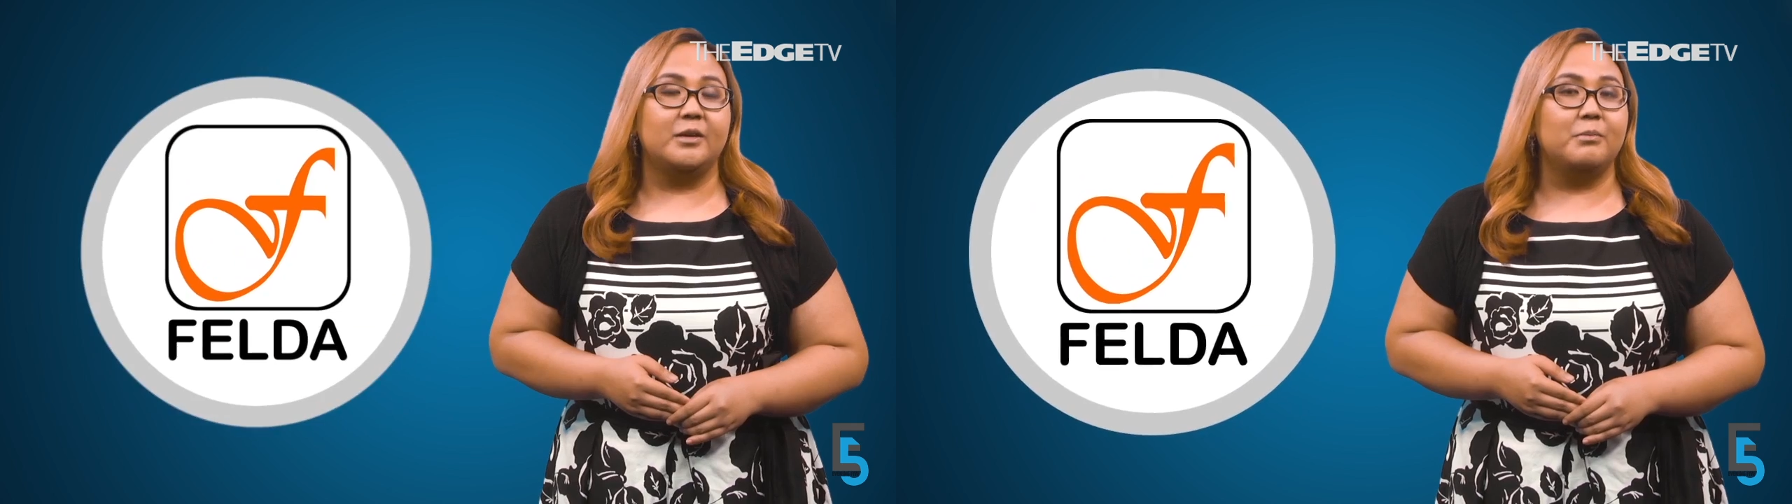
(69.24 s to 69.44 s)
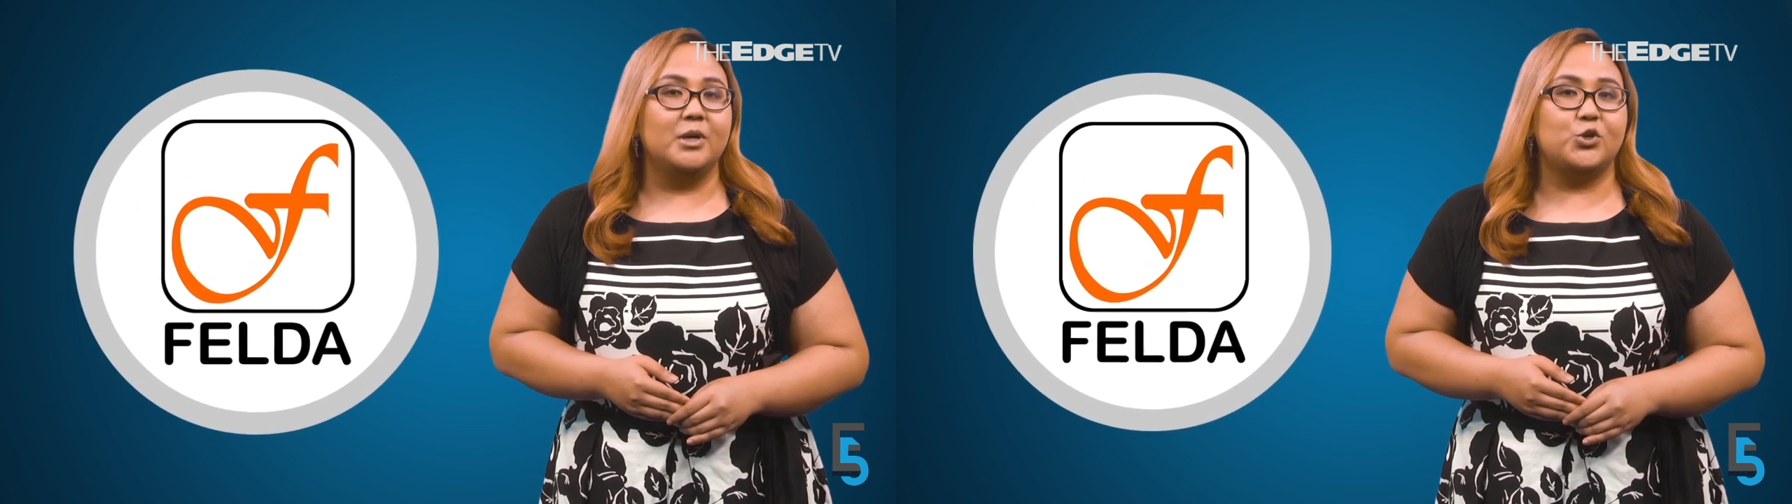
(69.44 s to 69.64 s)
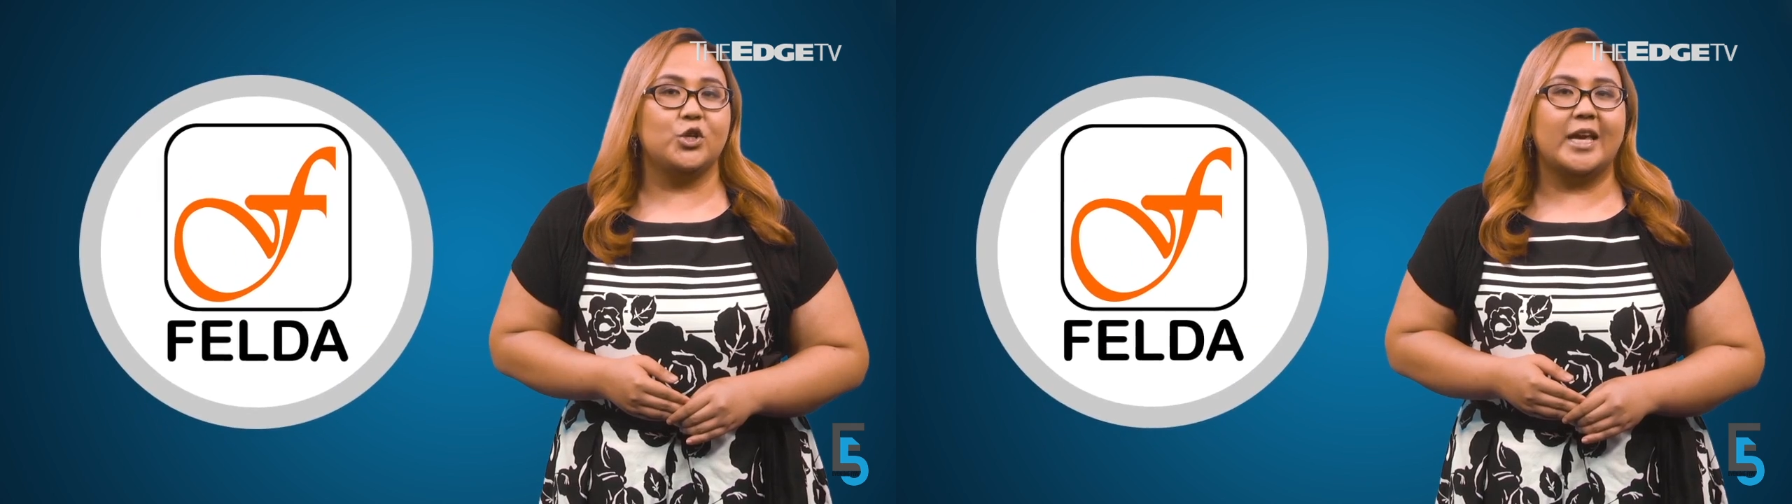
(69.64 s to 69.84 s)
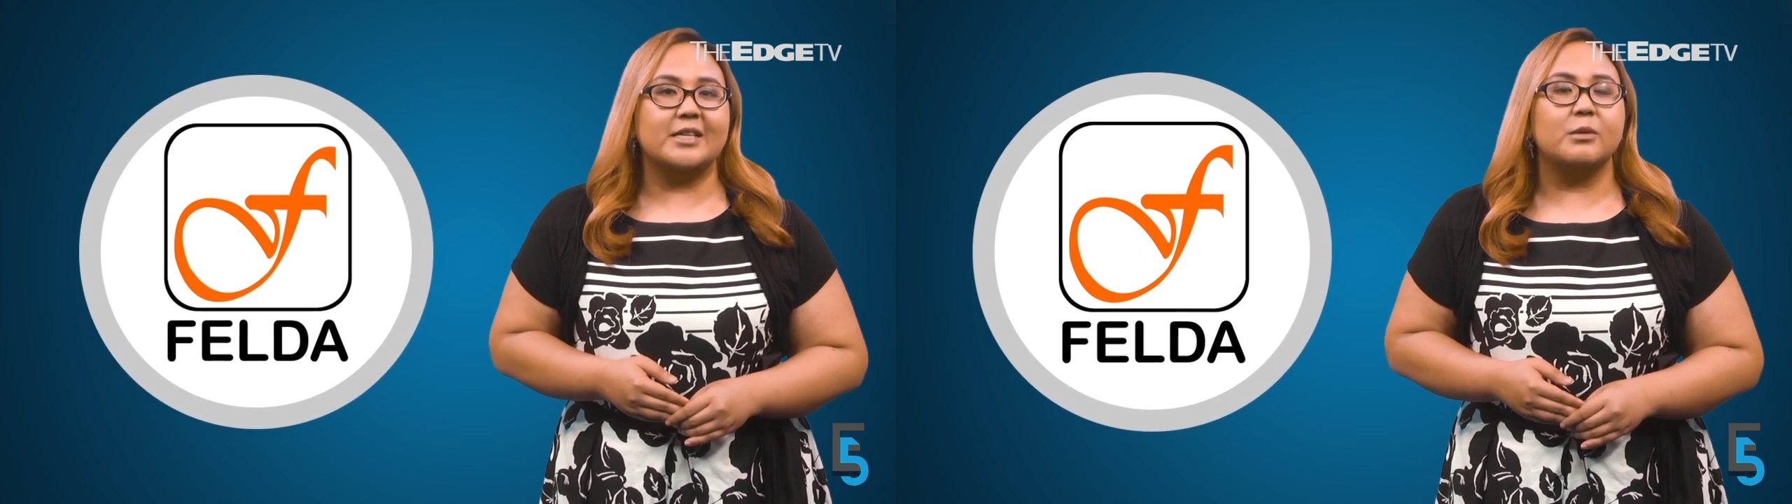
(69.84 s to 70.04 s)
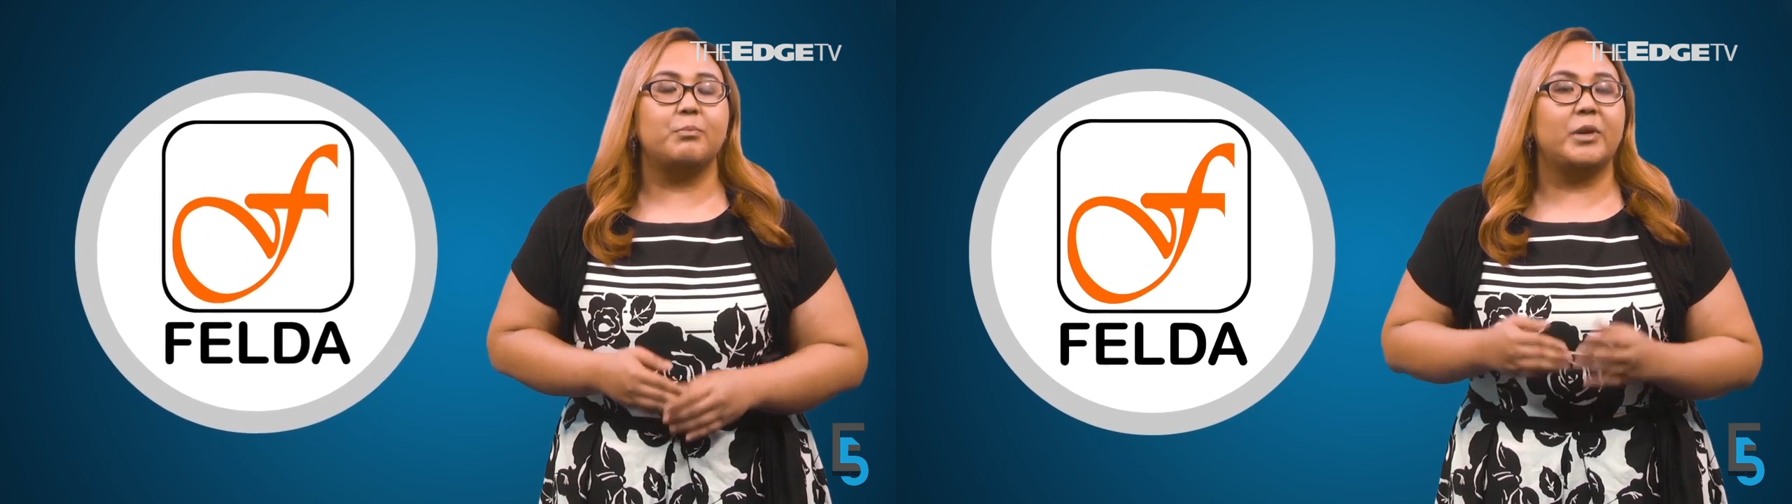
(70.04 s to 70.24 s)
emerging
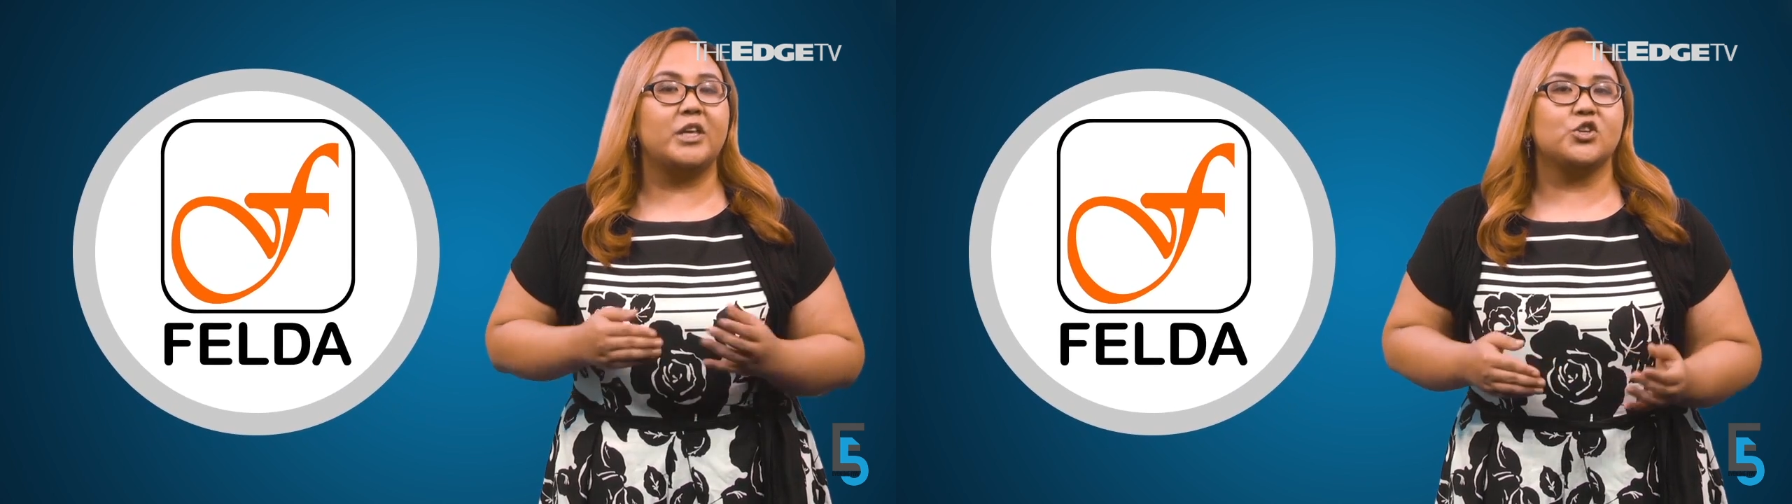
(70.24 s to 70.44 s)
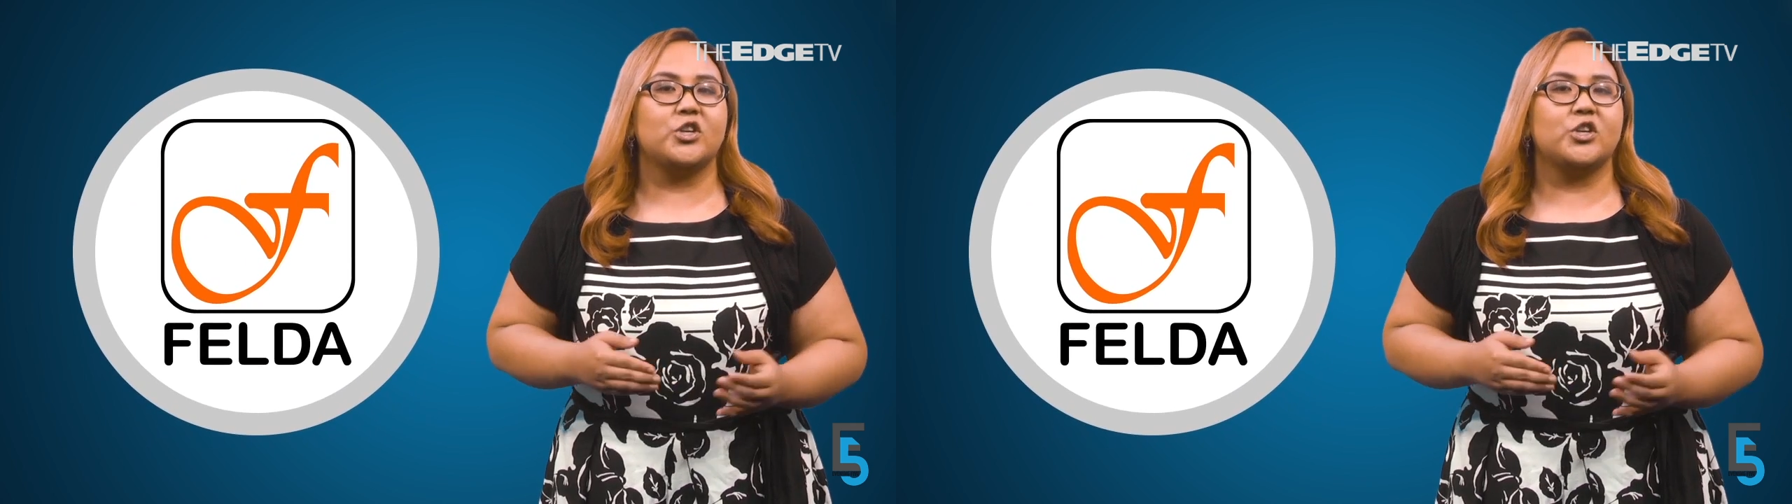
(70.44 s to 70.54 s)
as the biggest